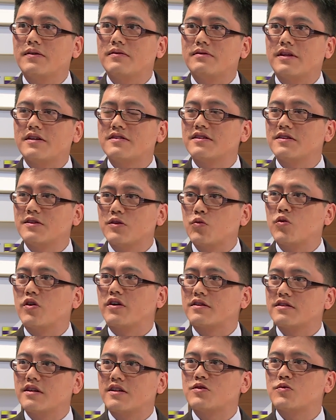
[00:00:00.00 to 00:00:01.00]
That's in the
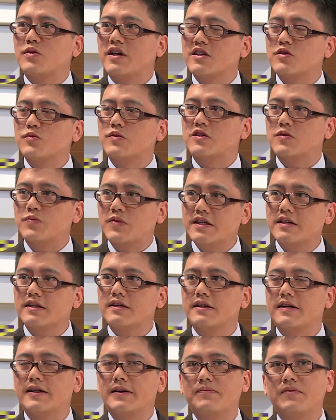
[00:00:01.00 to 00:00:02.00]
works as we speak.
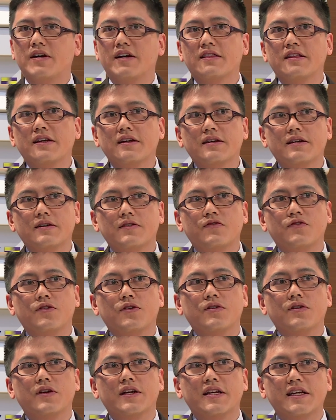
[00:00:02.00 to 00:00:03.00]
I think
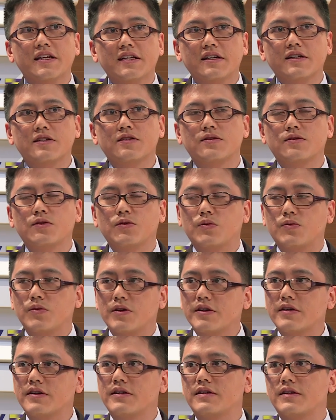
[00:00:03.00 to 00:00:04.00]
for an index to
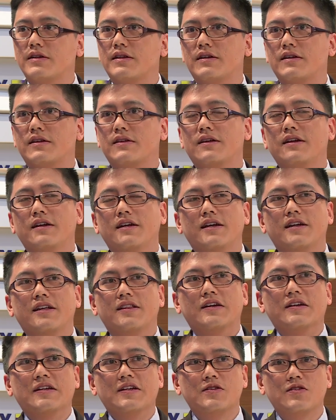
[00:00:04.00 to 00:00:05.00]
work,
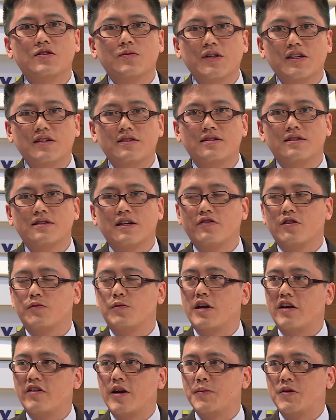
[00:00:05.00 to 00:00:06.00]
there needs to be several
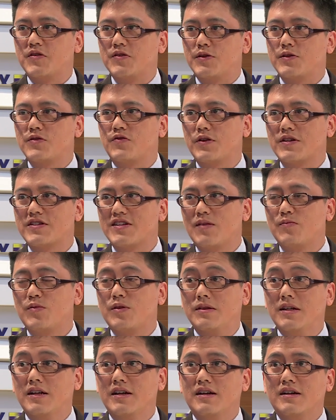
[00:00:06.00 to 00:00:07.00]
parameters. For
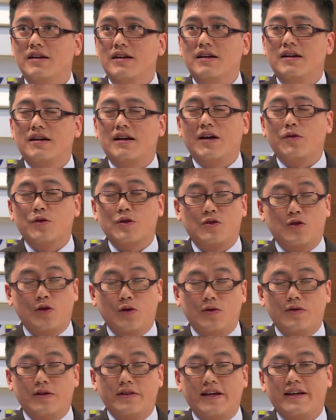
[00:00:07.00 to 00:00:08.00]
example, I was
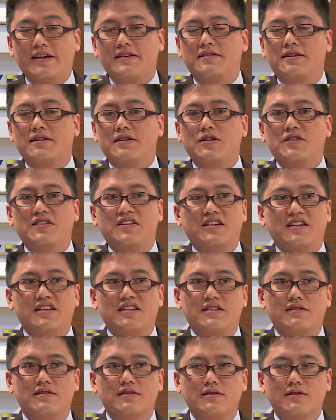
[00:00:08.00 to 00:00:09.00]
told that you need at
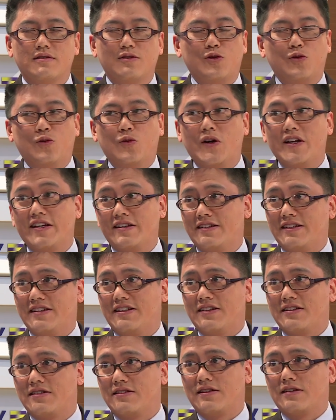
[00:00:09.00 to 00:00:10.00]
least 20
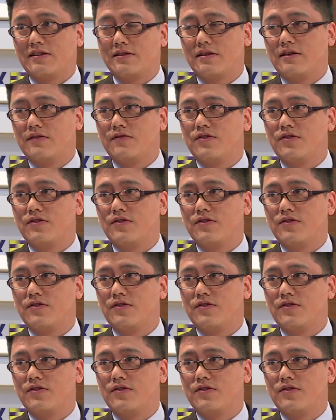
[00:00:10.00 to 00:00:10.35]
listings.